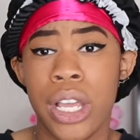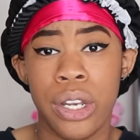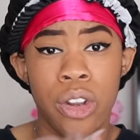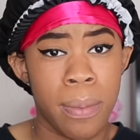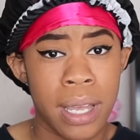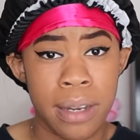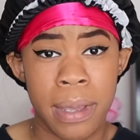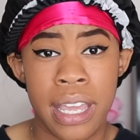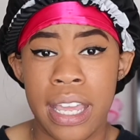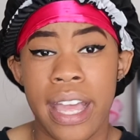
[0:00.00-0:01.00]
Nobody
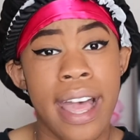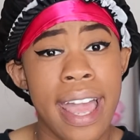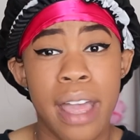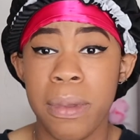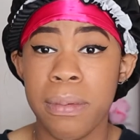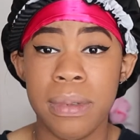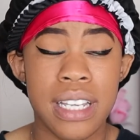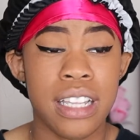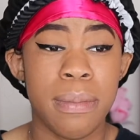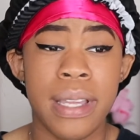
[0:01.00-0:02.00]
paid. I had people
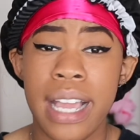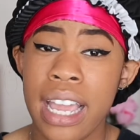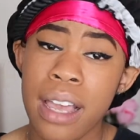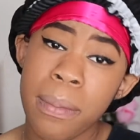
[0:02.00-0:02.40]
telling me, hey, I'm